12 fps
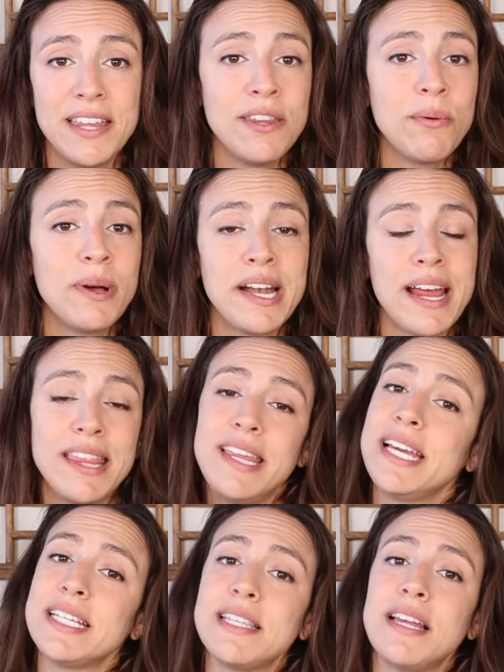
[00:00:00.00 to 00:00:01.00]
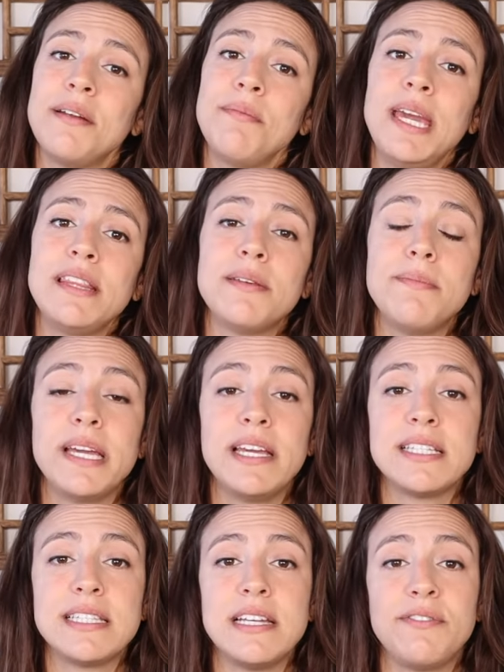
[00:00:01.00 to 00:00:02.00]
The one I think is going to make the
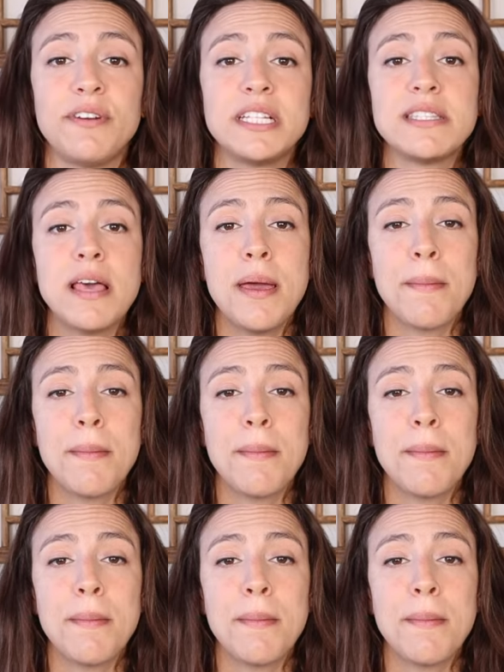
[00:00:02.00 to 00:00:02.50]
biggest difference.